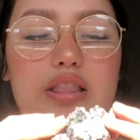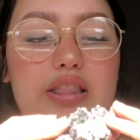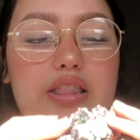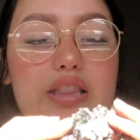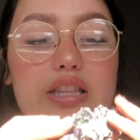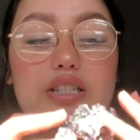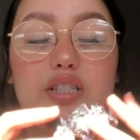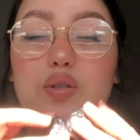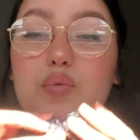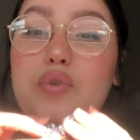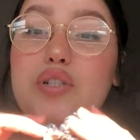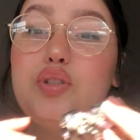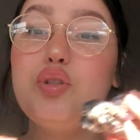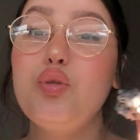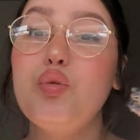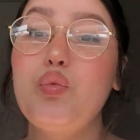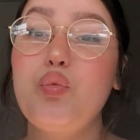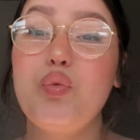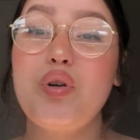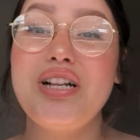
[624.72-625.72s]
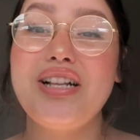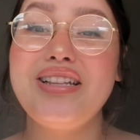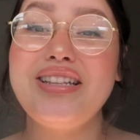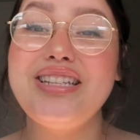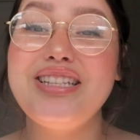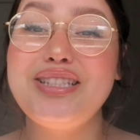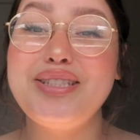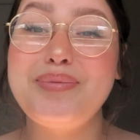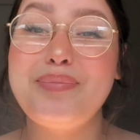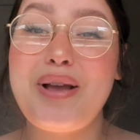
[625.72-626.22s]
This one's really
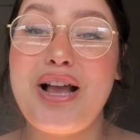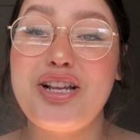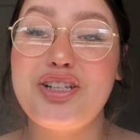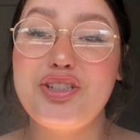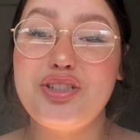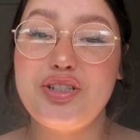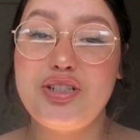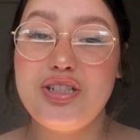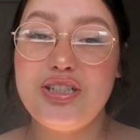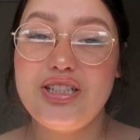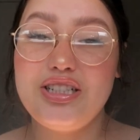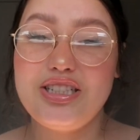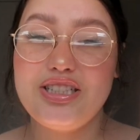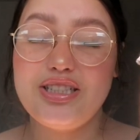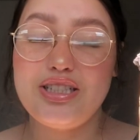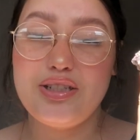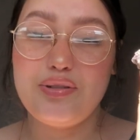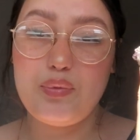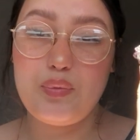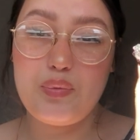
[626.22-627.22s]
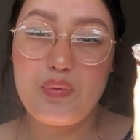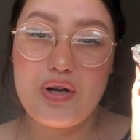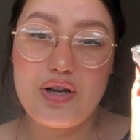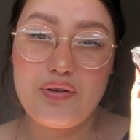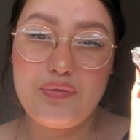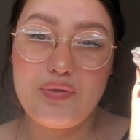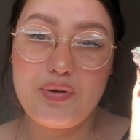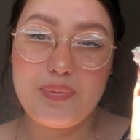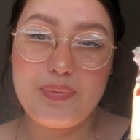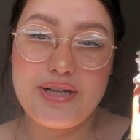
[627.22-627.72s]
special. It's one
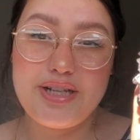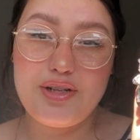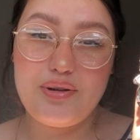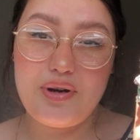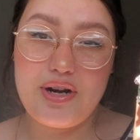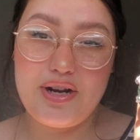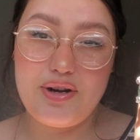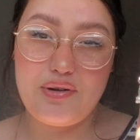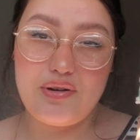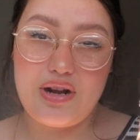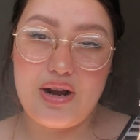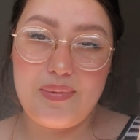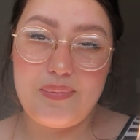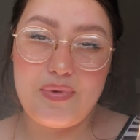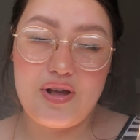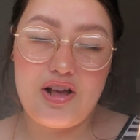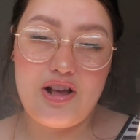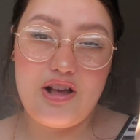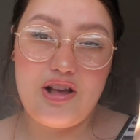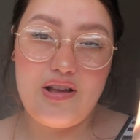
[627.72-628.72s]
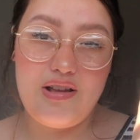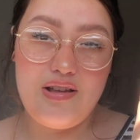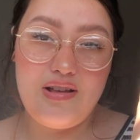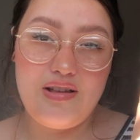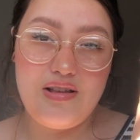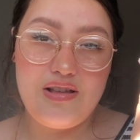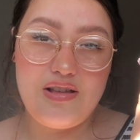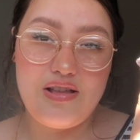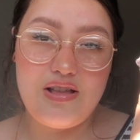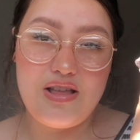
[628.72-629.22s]
from my great grandma.
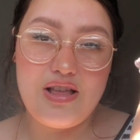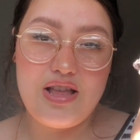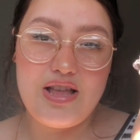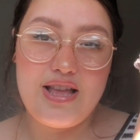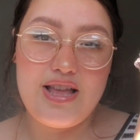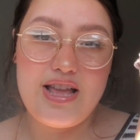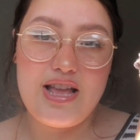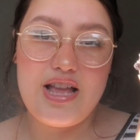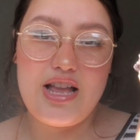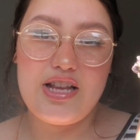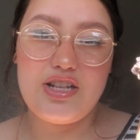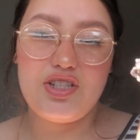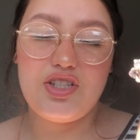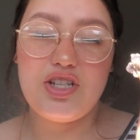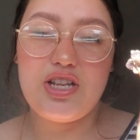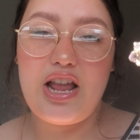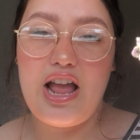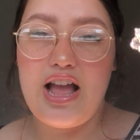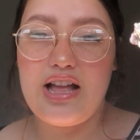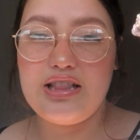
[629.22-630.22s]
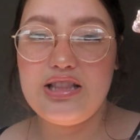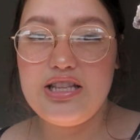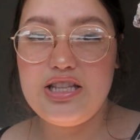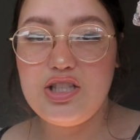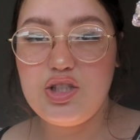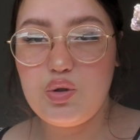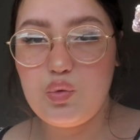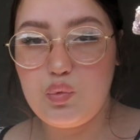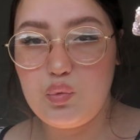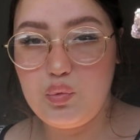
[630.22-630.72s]
And she had
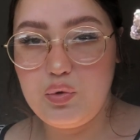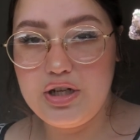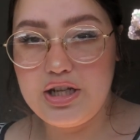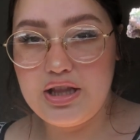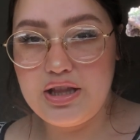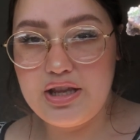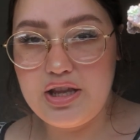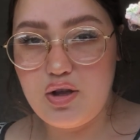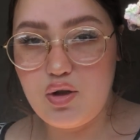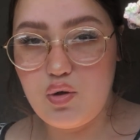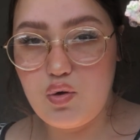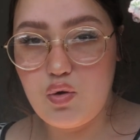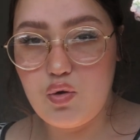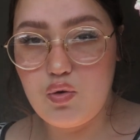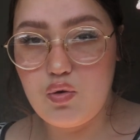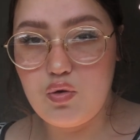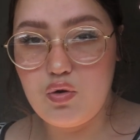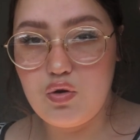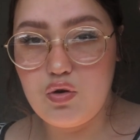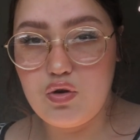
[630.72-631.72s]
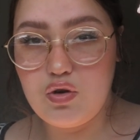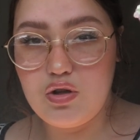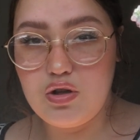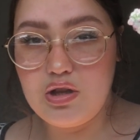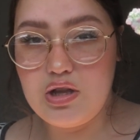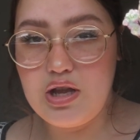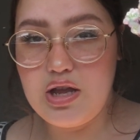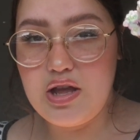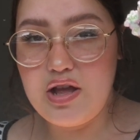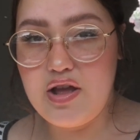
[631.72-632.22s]
these really cool
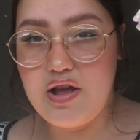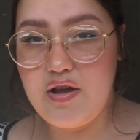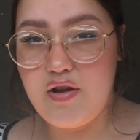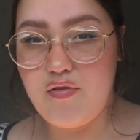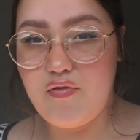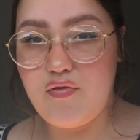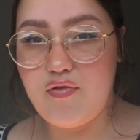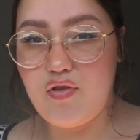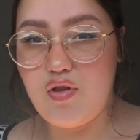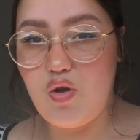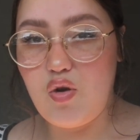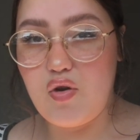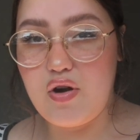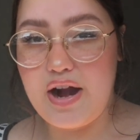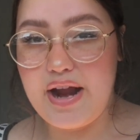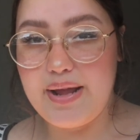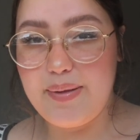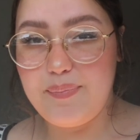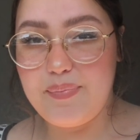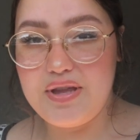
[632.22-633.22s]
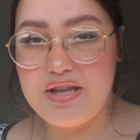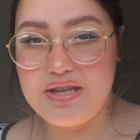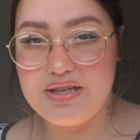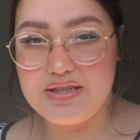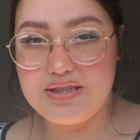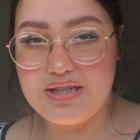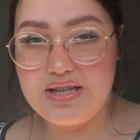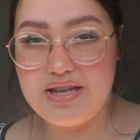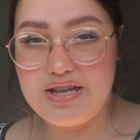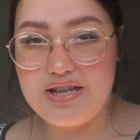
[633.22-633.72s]
fluorite
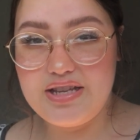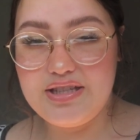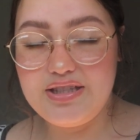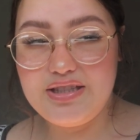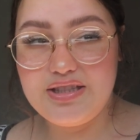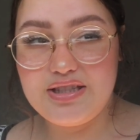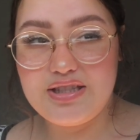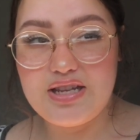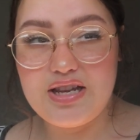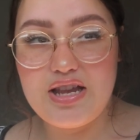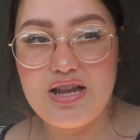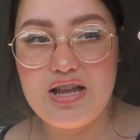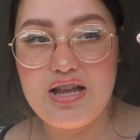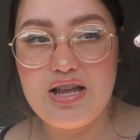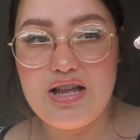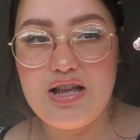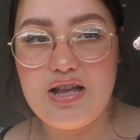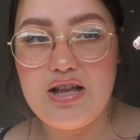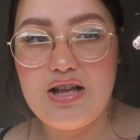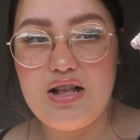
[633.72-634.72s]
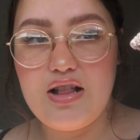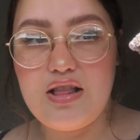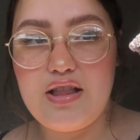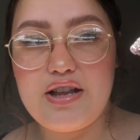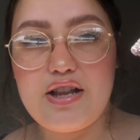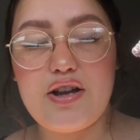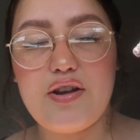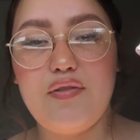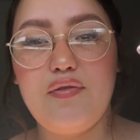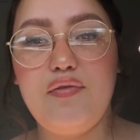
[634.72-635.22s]
pieces,
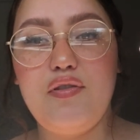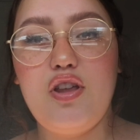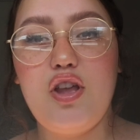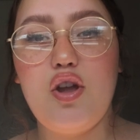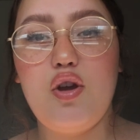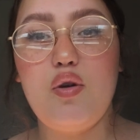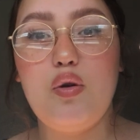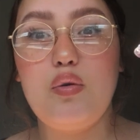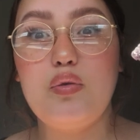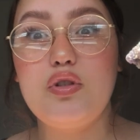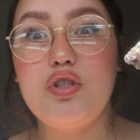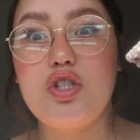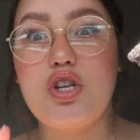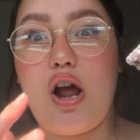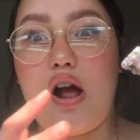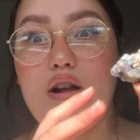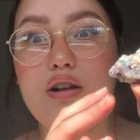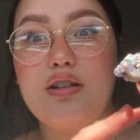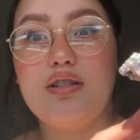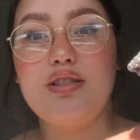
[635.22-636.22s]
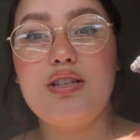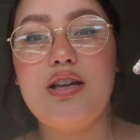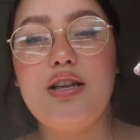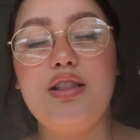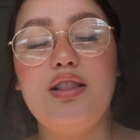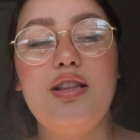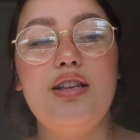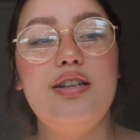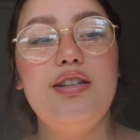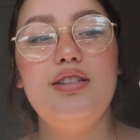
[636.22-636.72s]
like a few chunks
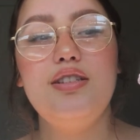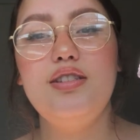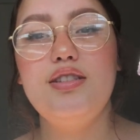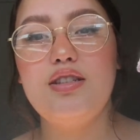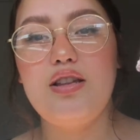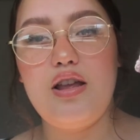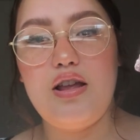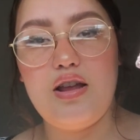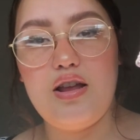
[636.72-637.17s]
like this.